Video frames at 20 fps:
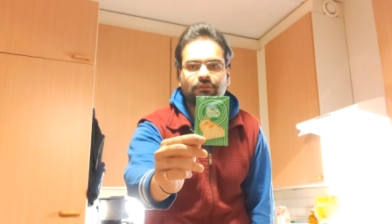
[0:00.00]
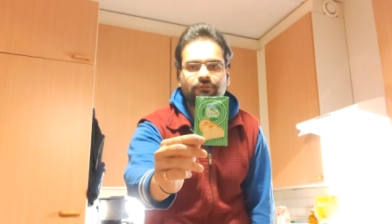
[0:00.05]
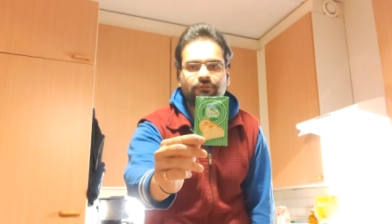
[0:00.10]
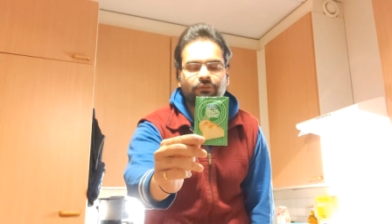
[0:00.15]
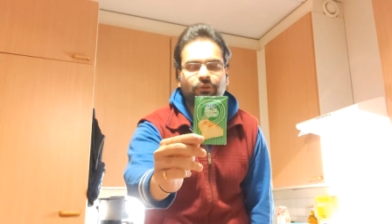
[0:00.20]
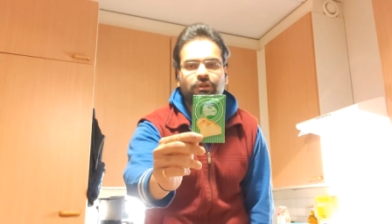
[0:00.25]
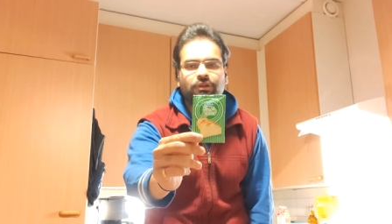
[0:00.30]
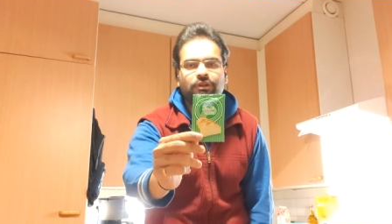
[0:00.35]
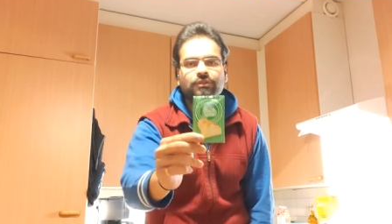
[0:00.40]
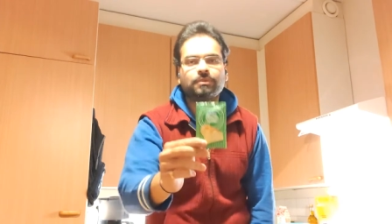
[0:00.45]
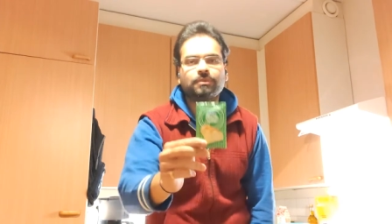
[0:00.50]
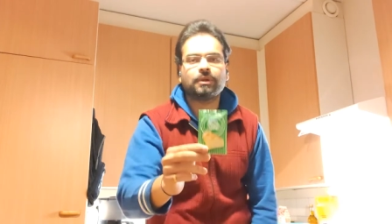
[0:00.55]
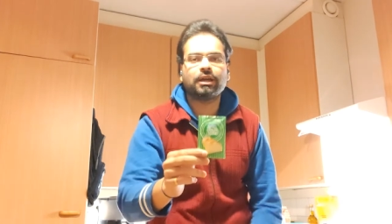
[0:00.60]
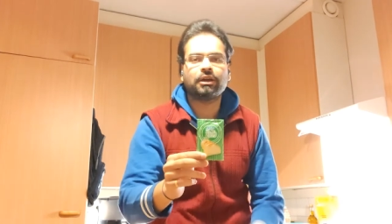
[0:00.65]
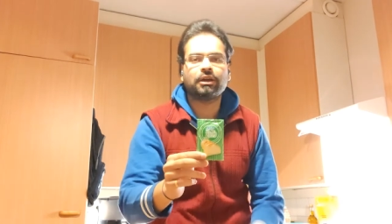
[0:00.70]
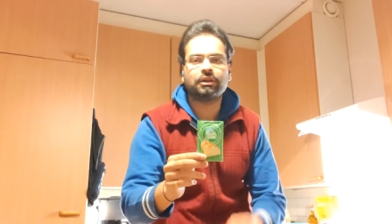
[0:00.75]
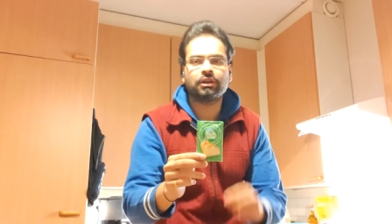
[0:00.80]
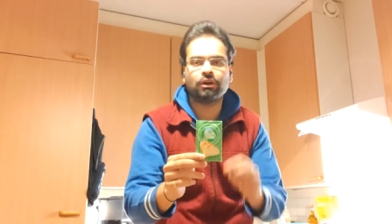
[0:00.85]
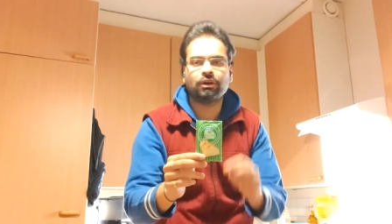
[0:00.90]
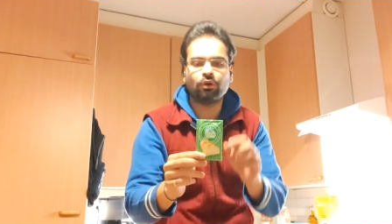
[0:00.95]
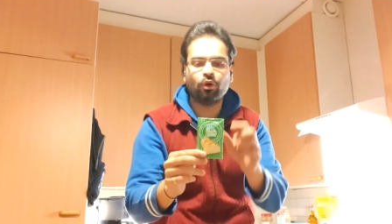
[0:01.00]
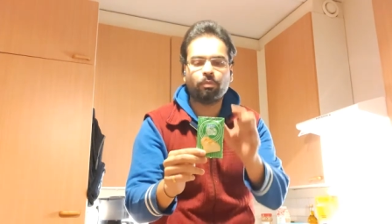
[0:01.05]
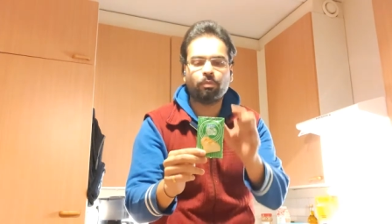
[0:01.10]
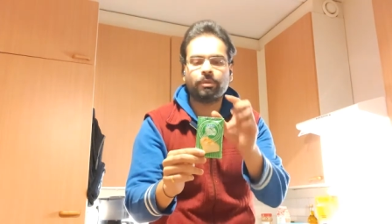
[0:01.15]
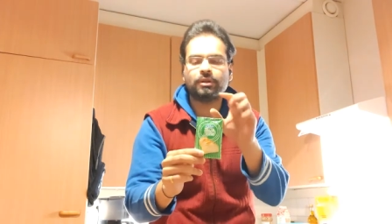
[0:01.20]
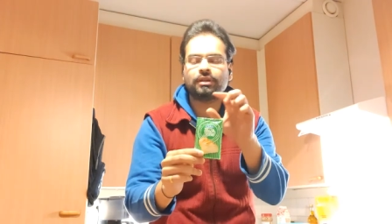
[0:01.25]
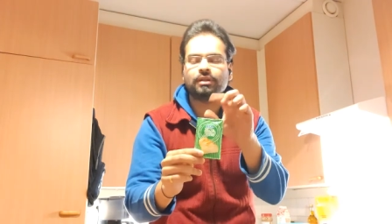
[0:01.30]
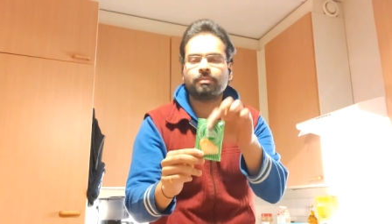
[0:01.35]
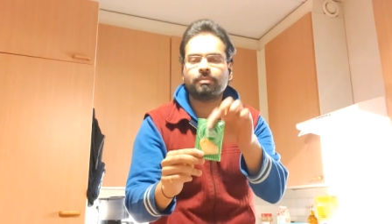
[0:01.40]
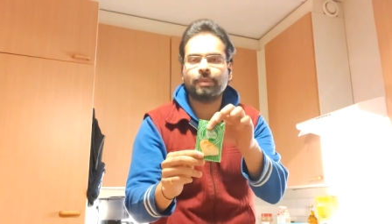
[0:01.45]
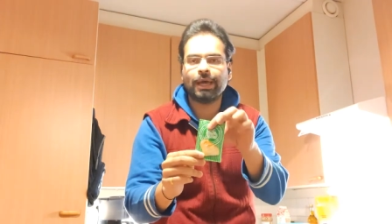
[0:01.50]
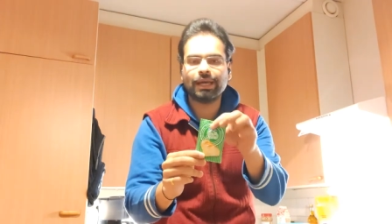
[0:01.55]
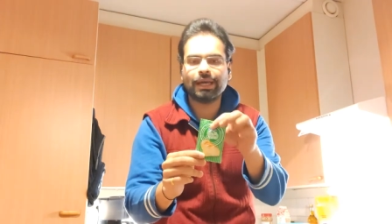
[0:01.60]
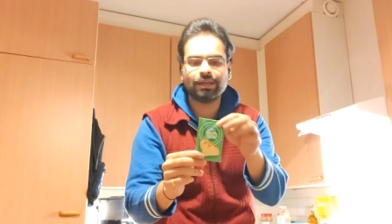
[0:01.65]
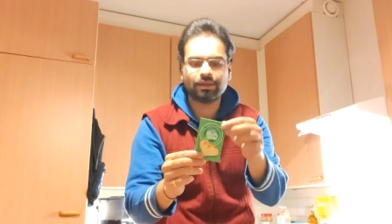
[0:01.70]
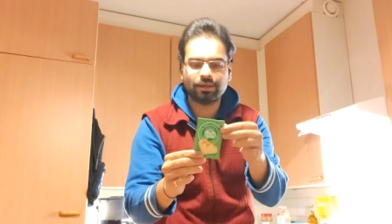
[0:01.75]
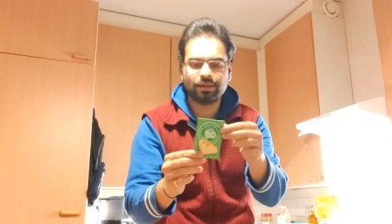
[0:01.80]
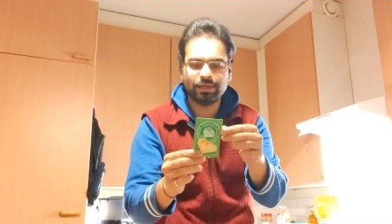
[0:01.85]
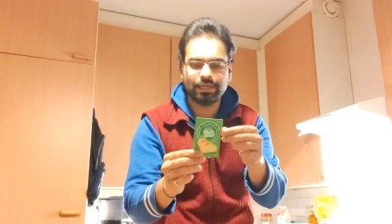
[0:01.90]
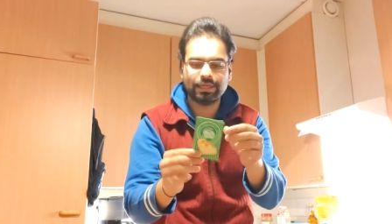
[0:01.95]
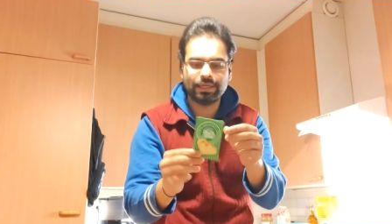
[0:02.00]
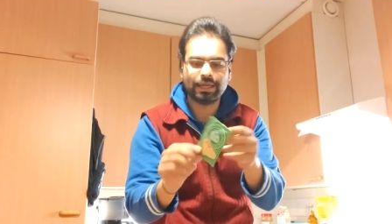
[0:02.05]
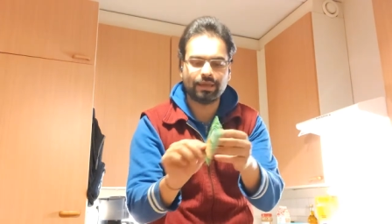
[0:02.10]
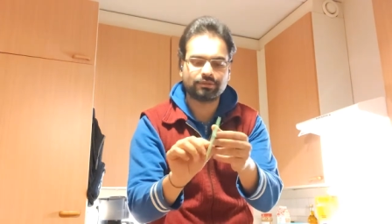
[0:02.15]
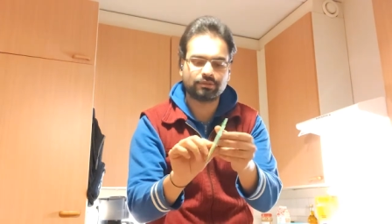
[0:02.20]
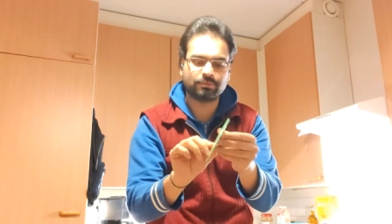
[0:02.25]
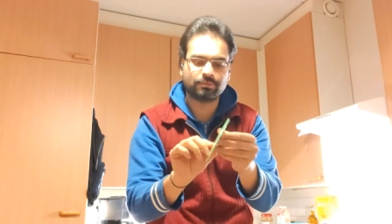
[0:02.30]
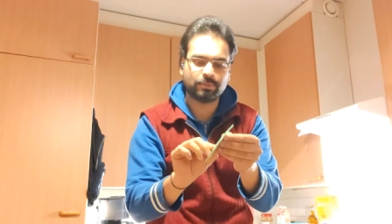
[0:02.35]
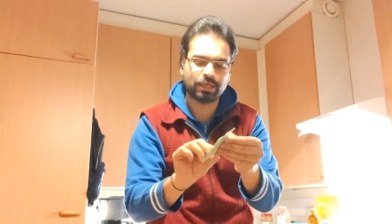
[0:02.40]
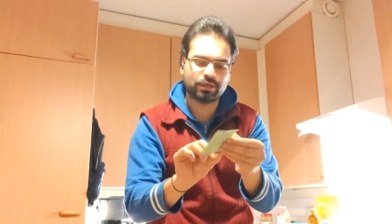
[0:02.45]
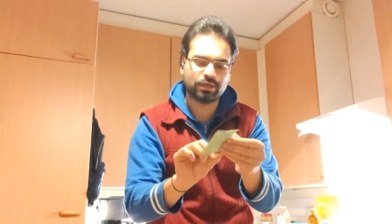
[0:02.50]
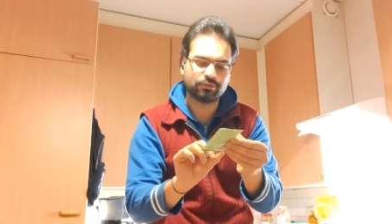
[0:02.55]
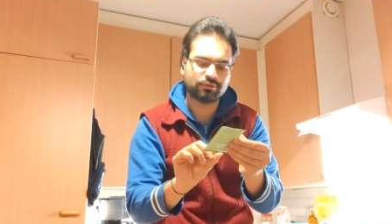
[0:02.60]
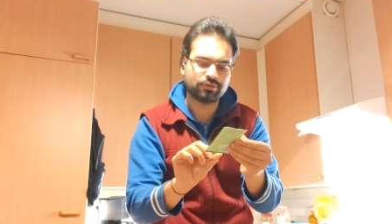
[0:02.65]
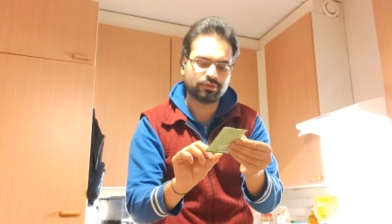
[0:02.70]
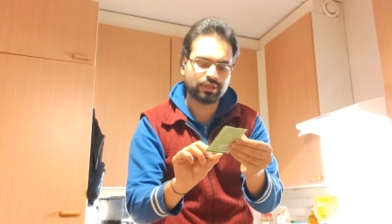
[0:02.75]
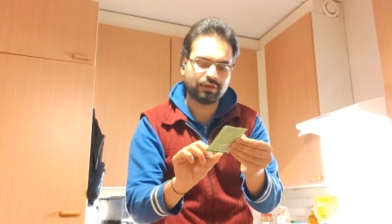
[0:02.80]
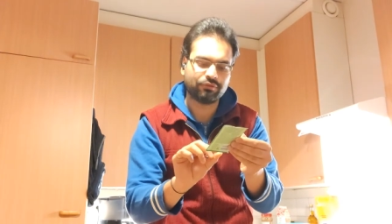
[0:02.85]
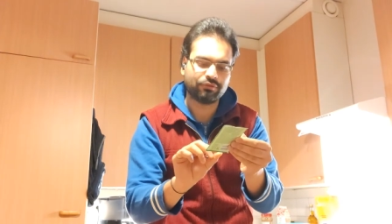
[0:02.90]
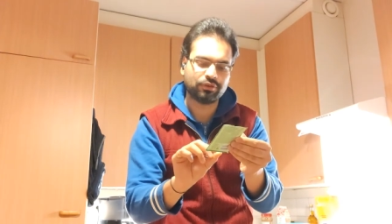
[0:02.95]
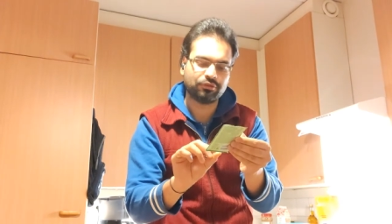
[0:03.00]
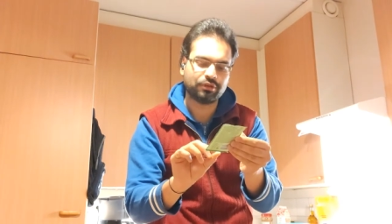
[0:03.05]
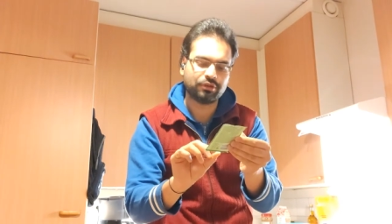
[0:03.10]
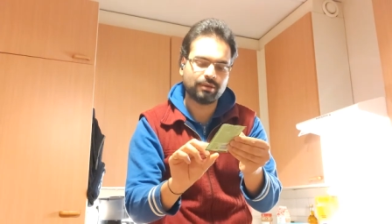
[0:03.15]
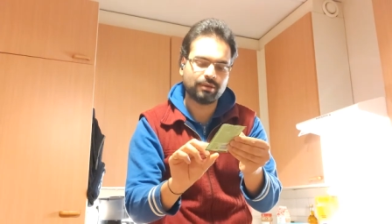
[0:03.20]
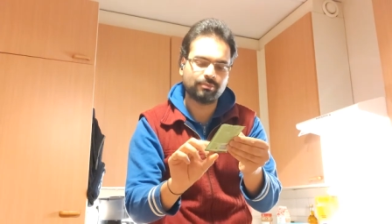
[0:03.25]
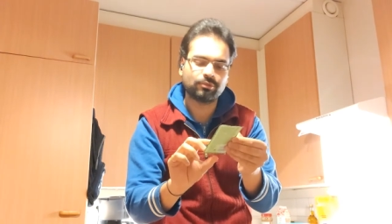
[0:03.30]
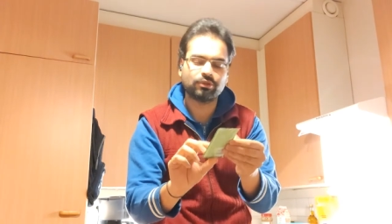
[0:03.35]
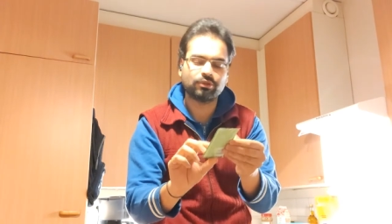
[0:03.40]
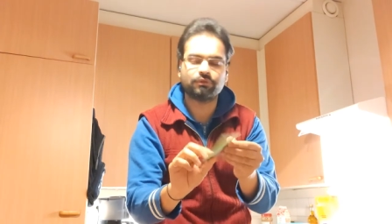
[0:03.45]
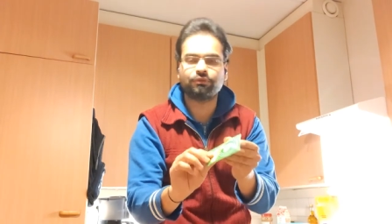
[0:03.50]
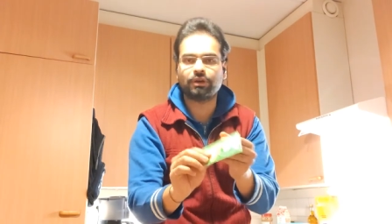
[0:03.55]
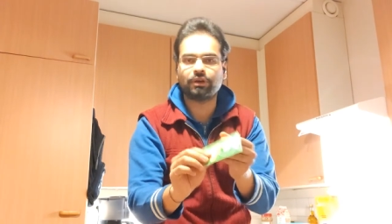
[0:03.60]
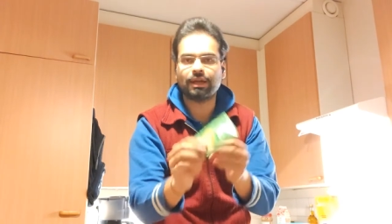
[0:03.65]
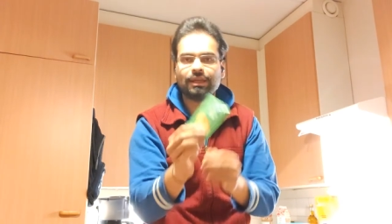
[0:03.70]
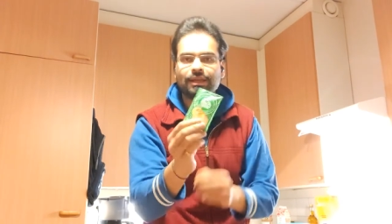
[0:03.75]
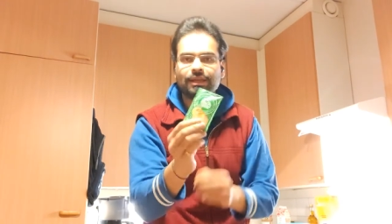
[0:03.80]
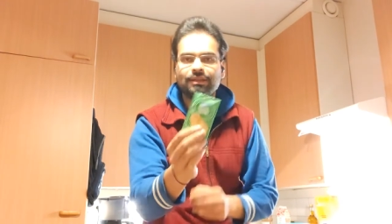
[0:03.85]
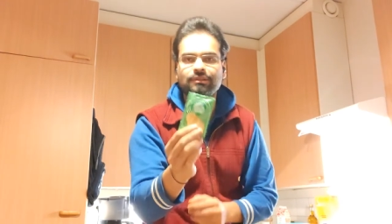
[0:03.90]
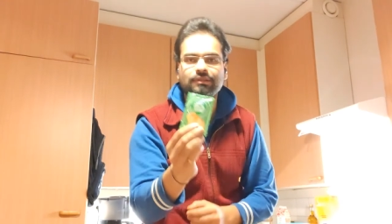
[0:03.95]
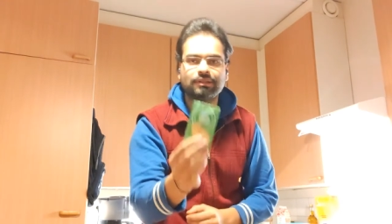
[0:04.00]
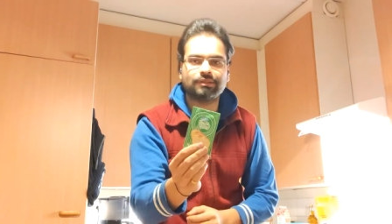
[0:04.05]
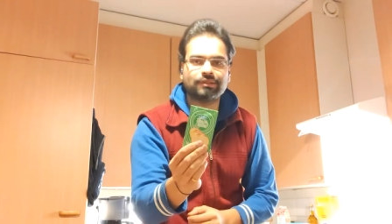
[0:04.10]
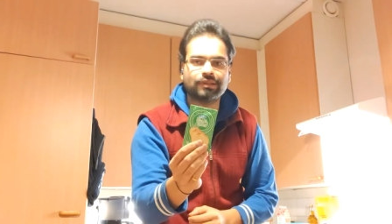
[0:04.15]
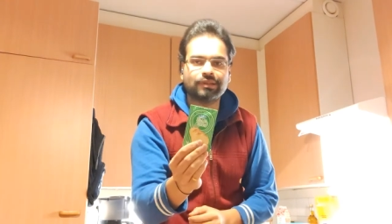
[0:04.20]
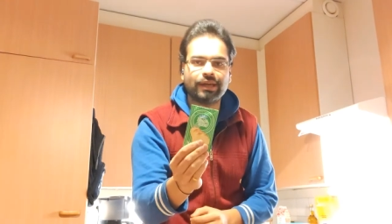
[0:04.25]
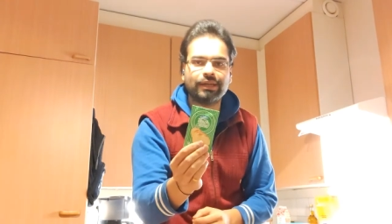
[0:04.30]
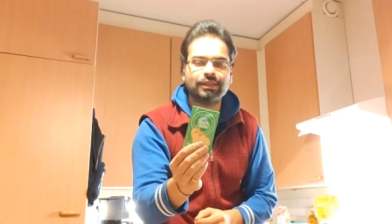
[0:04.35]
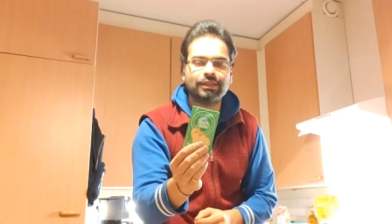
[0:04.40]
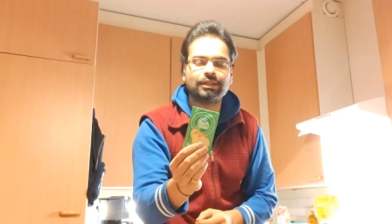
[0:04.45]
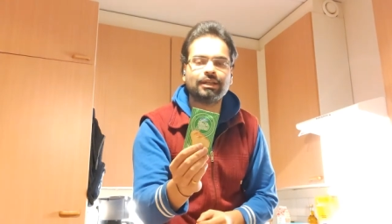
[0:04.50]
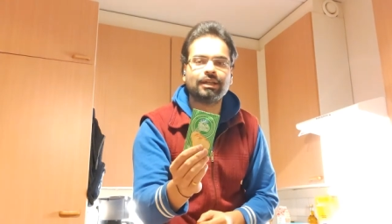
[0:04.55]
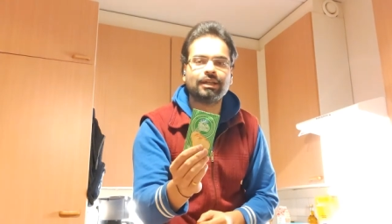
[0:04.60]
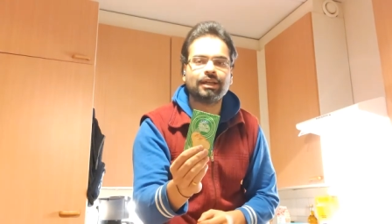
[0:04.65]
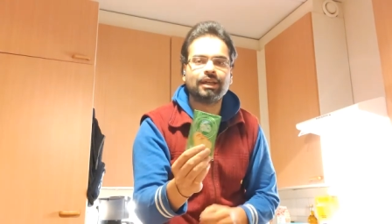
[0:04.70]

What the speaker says: For this, we're going to open the pack. It has about 7 grams of dry yeast inside.